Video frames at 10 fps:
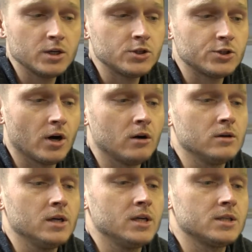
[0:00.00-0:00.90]
So
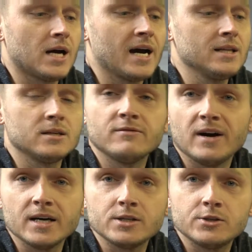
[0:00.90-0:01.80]
it is highly
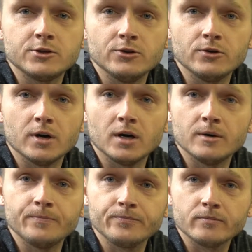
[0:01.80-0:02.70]
advised
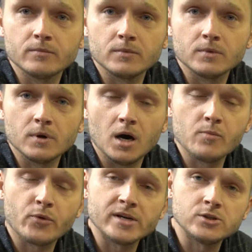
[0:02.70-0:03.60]
to
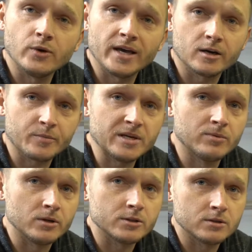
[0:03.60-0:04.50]
upgrade to ARP
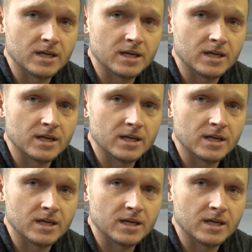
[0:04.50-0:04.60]
bolts.